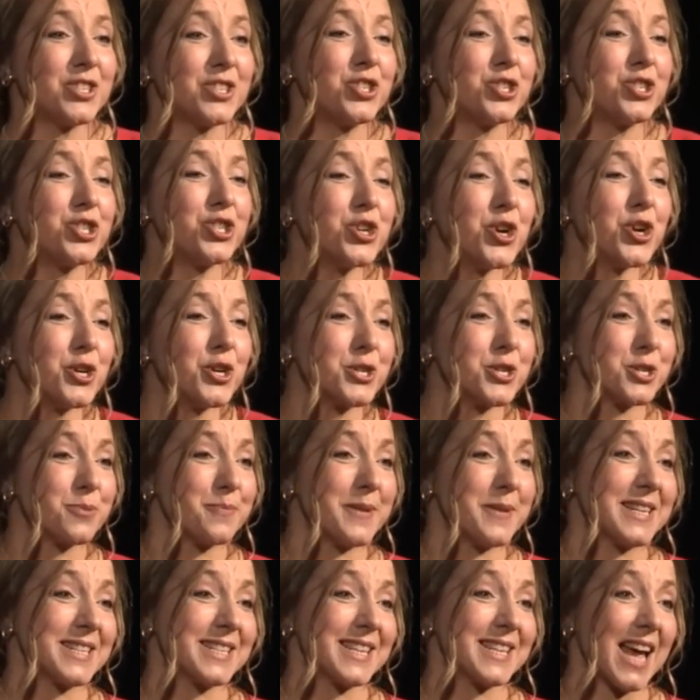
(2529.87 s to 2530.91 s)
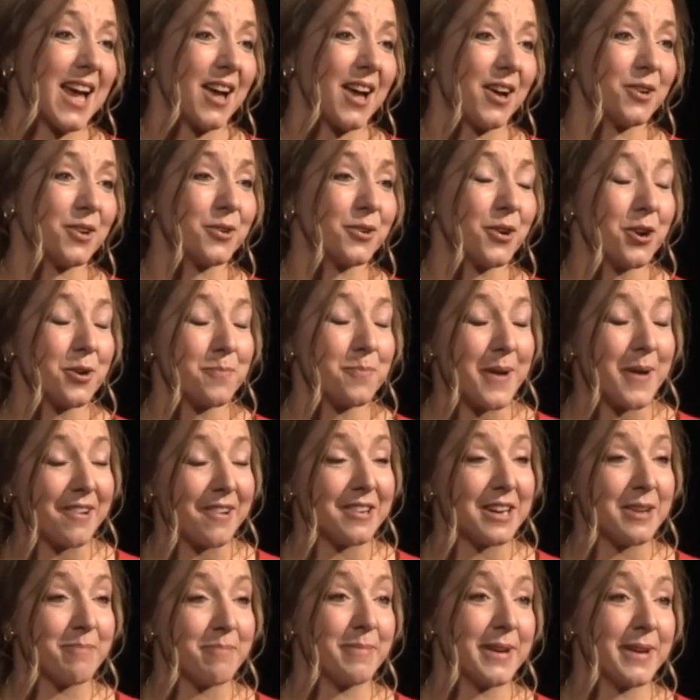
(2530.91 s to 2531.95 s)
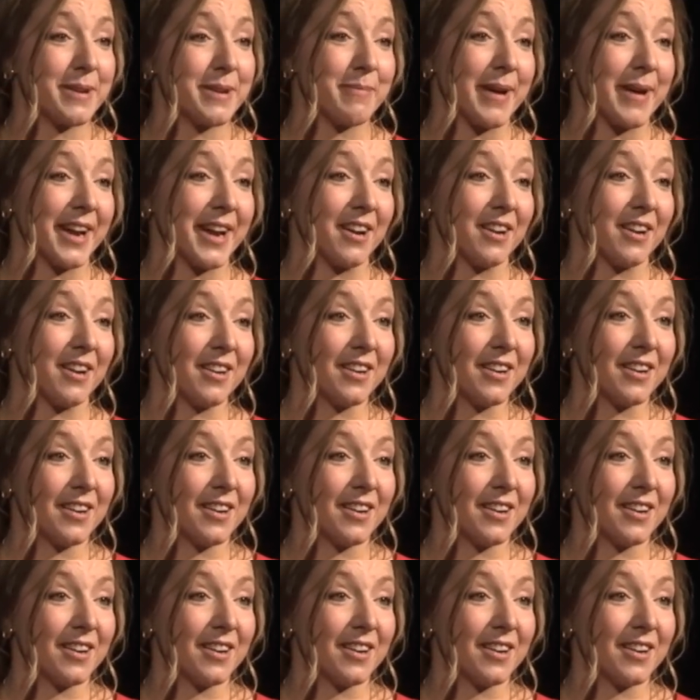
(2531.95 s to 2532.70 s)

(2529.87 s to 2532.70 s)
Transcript: just missed out on a Paralympic medal?"